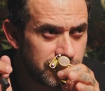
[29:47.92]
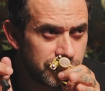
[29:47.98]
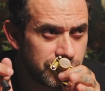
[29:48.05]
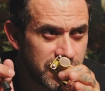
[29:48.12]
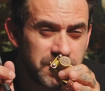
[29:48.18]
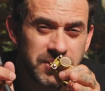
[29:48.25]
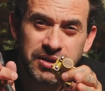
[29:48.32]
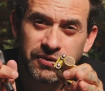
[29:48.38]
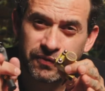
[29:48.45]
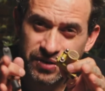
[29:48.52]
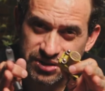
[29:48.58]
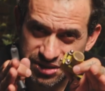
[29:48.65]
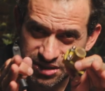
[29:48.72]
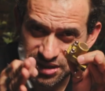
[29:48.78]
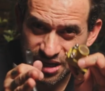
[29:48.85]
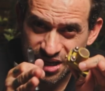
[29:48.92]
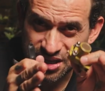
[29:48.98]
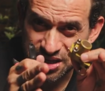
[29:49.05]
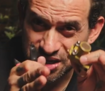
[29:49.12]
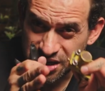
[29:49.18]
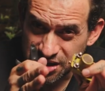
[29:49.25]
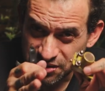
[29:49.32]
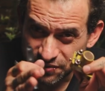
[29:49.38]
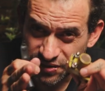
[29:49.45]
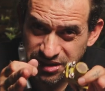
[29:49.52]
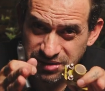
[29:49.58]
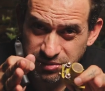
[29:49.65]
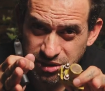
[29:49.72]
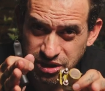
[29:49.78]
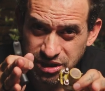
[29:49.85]
maybe the first or second year of
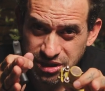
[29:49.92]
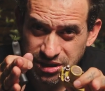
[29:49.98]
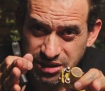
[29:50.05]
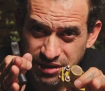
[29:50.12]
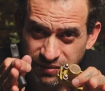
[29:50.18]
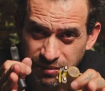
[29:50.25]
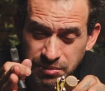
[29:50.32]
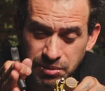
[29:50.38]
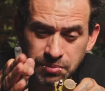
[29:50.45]
these machines ever be